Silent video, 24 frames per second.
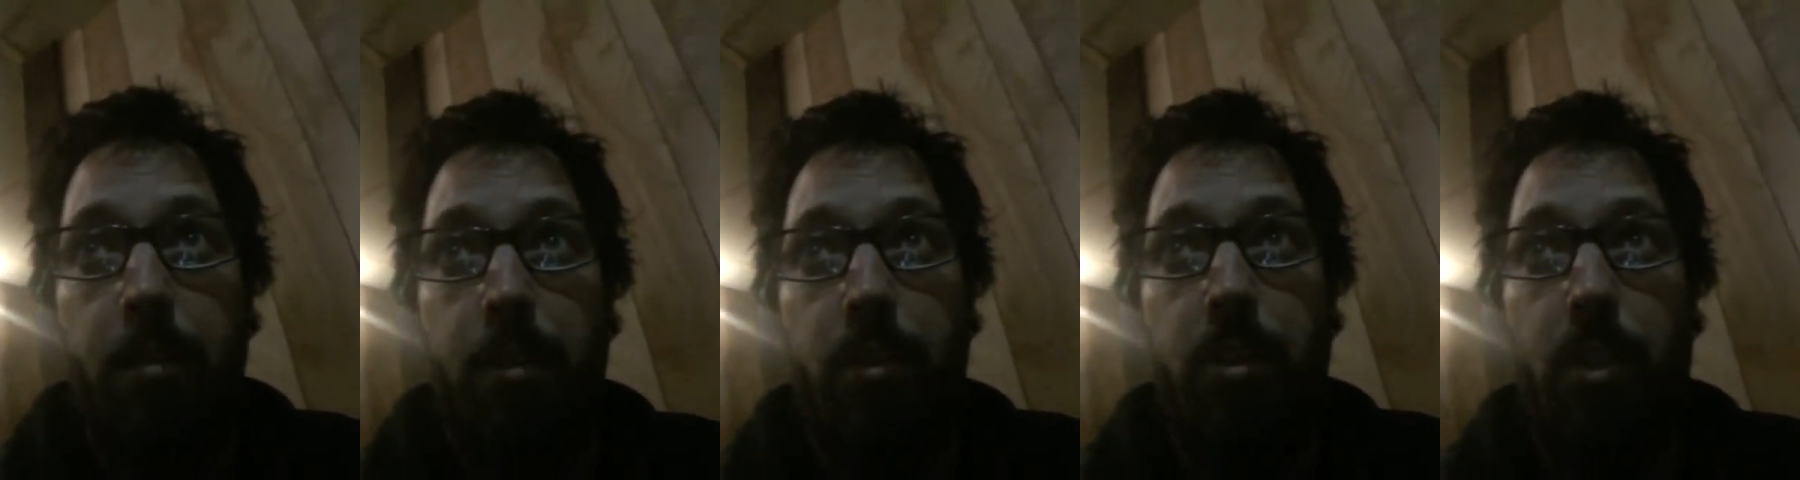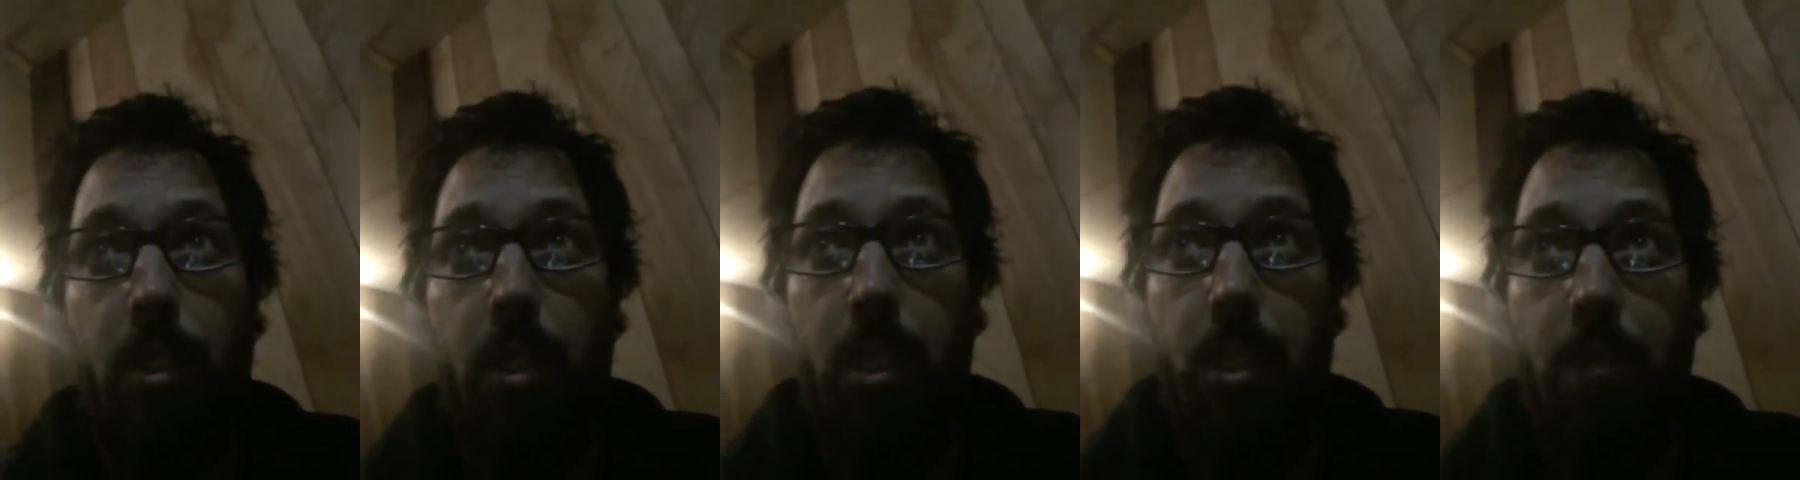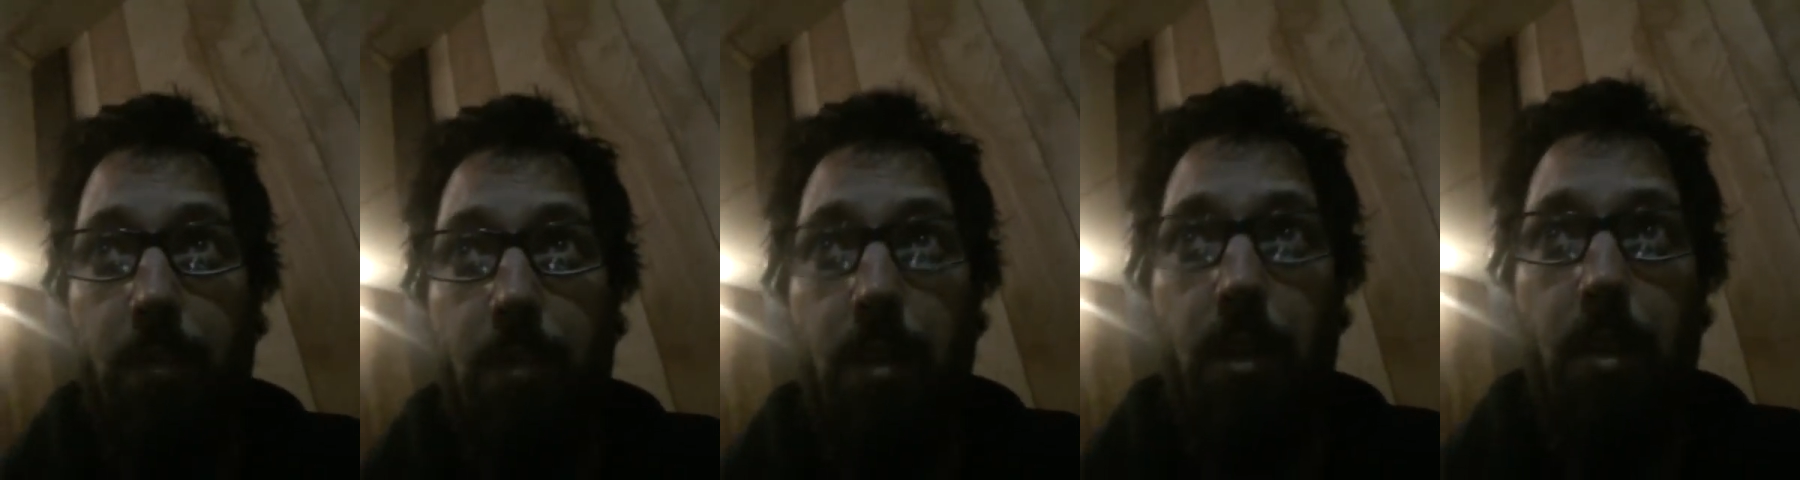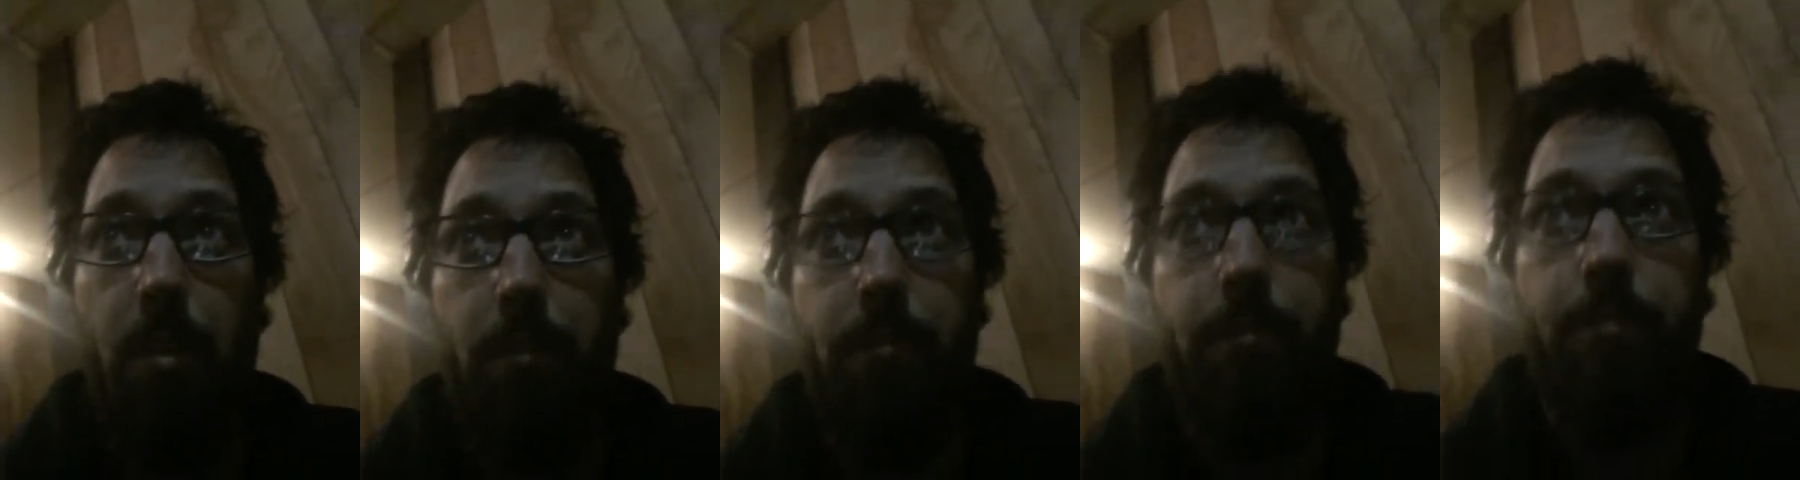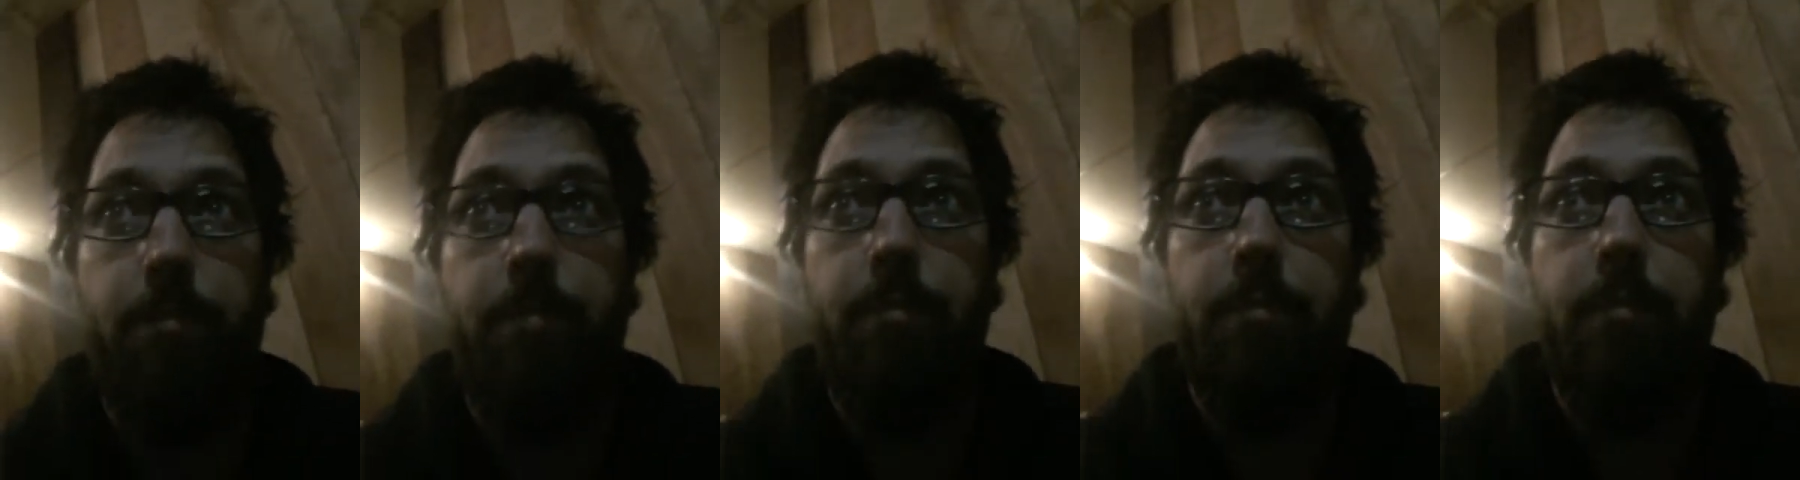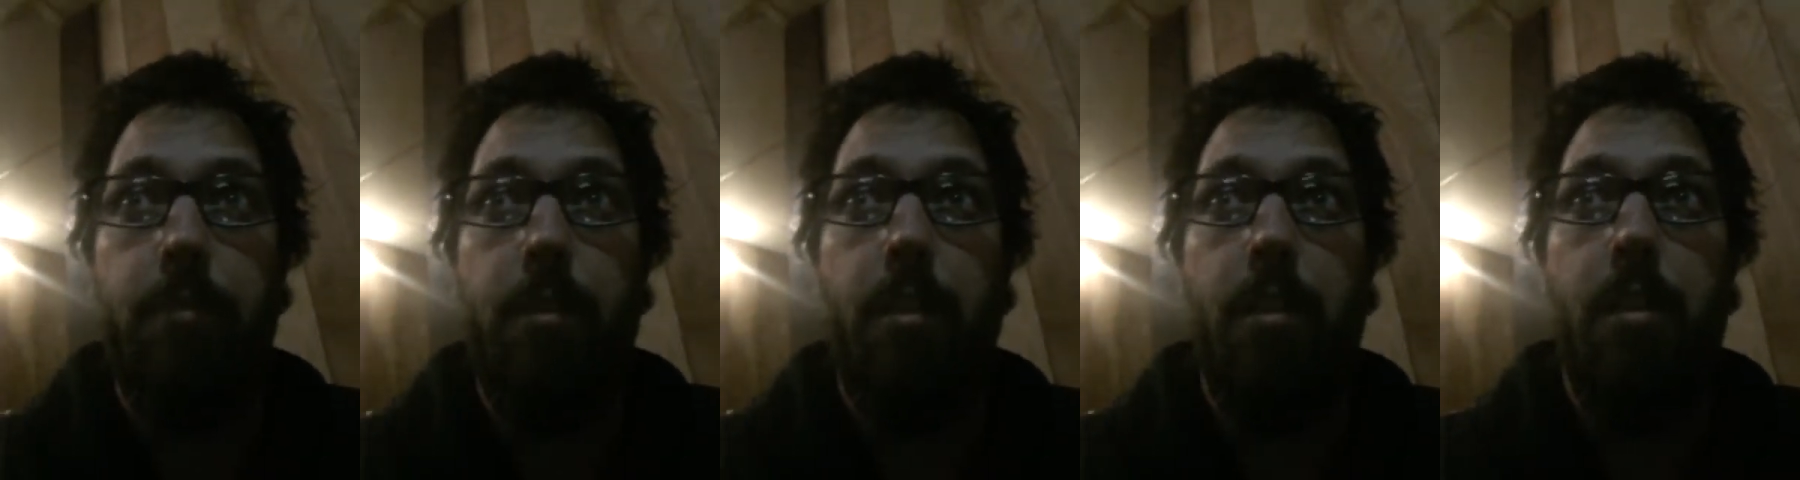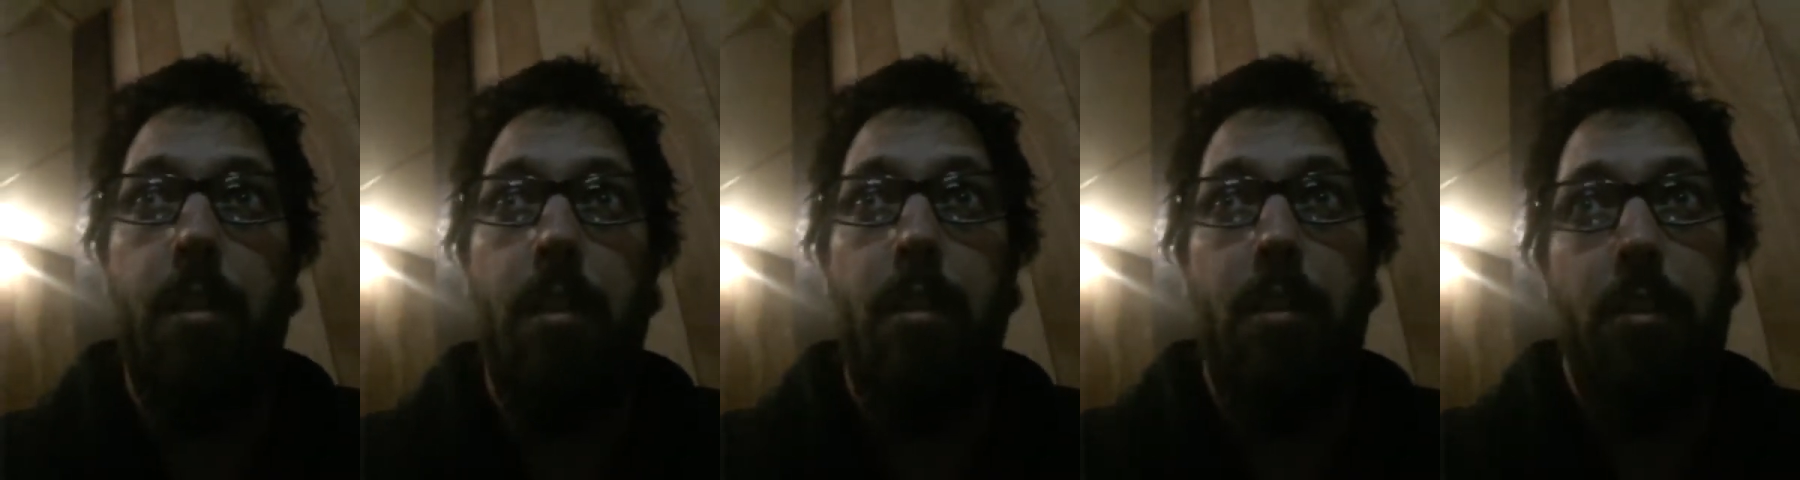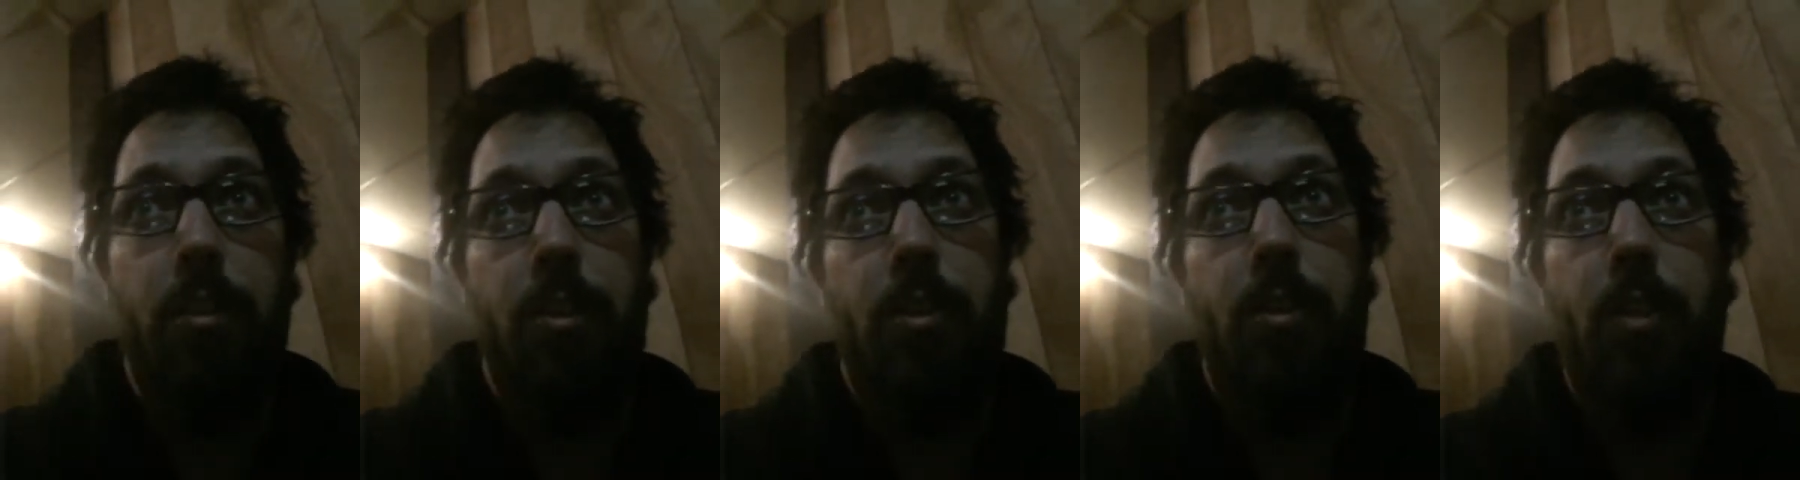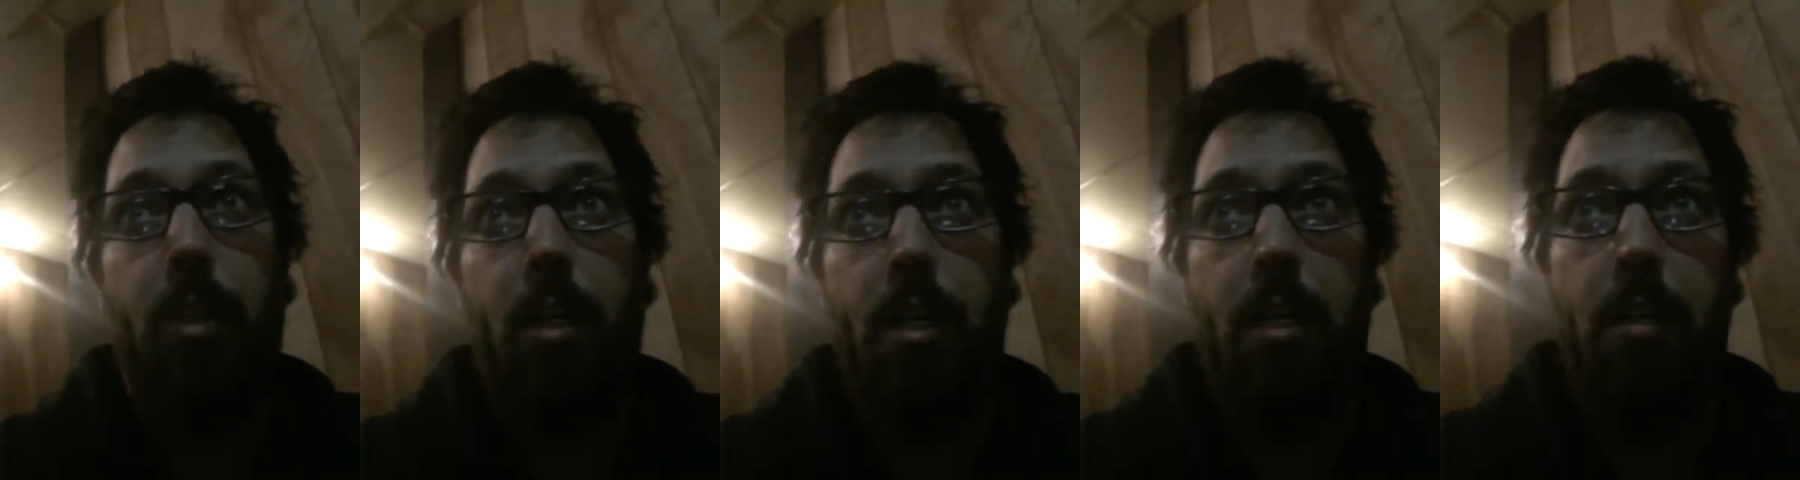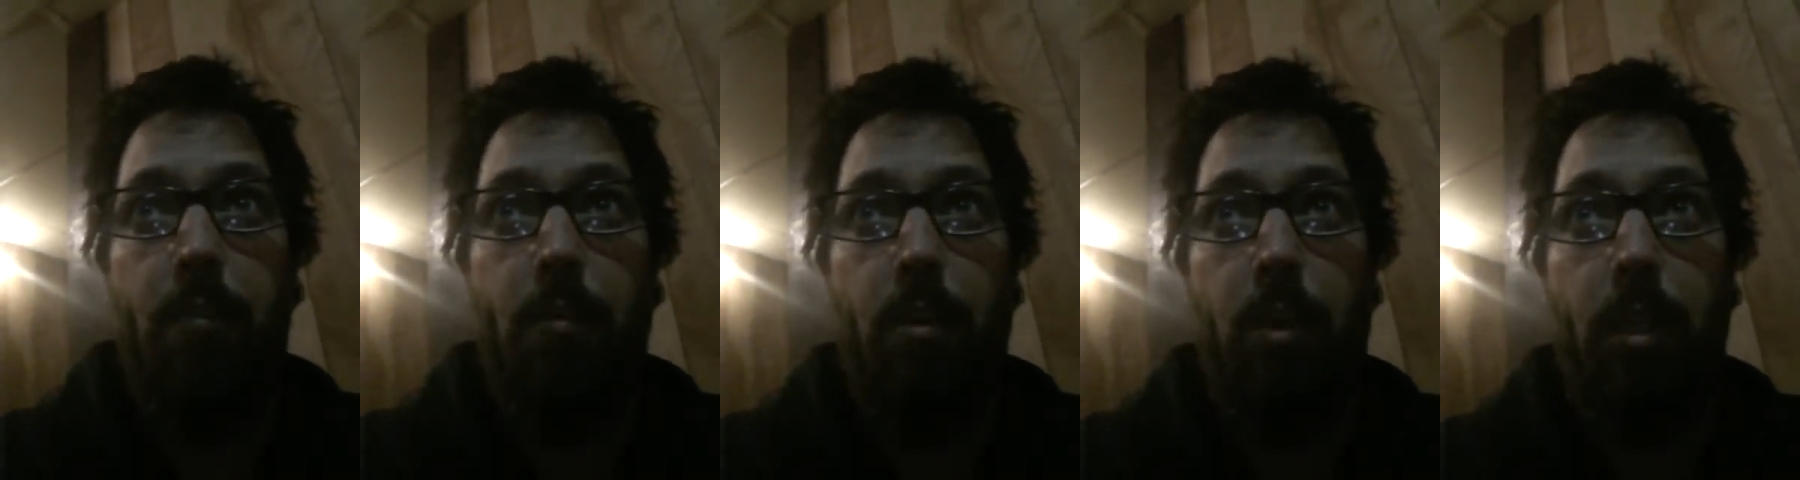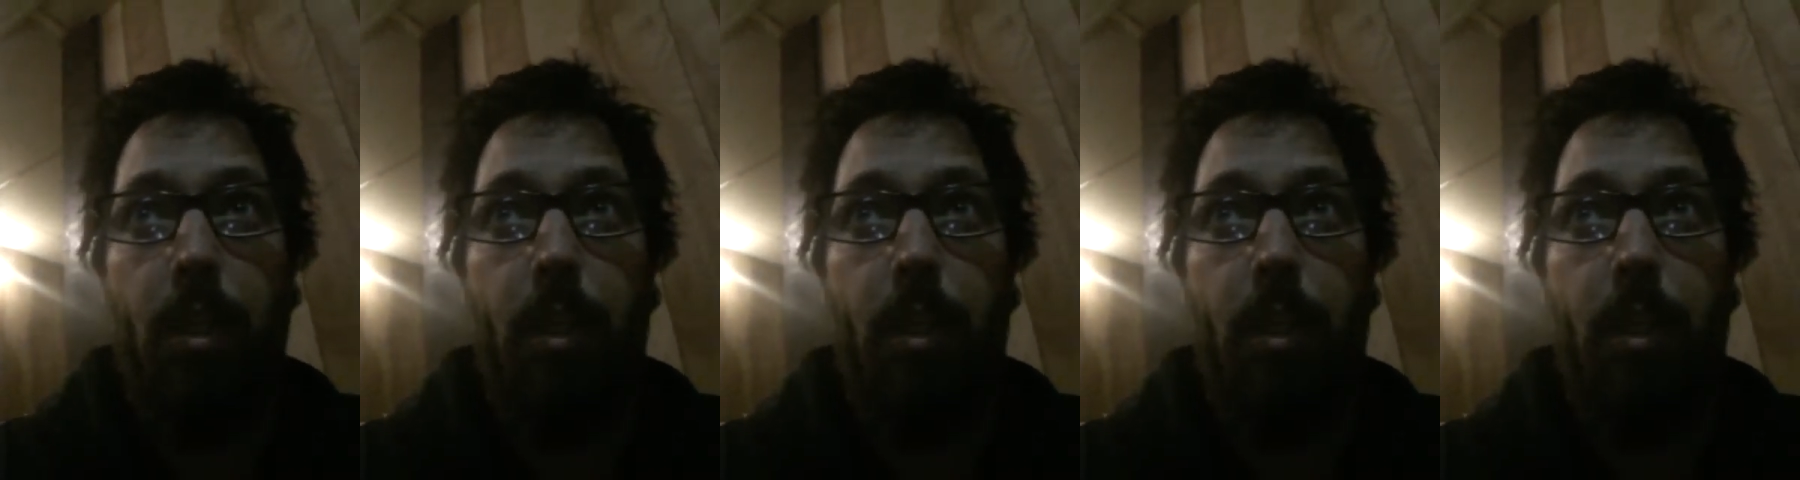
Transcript: Sonny Deville. Sonny Deville